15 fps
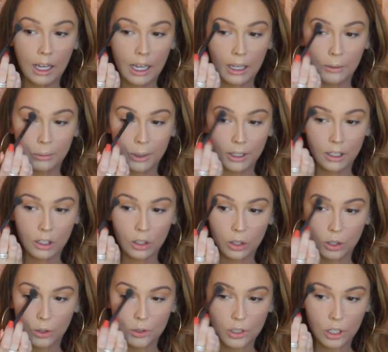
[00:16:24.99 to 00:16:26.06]
I bring it
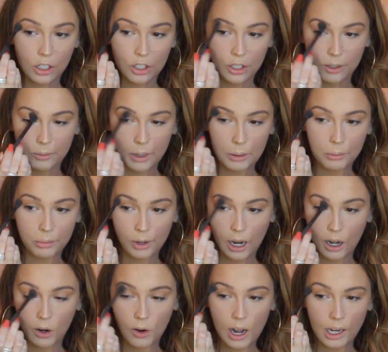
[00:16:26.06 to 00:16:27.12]
closer to my brow.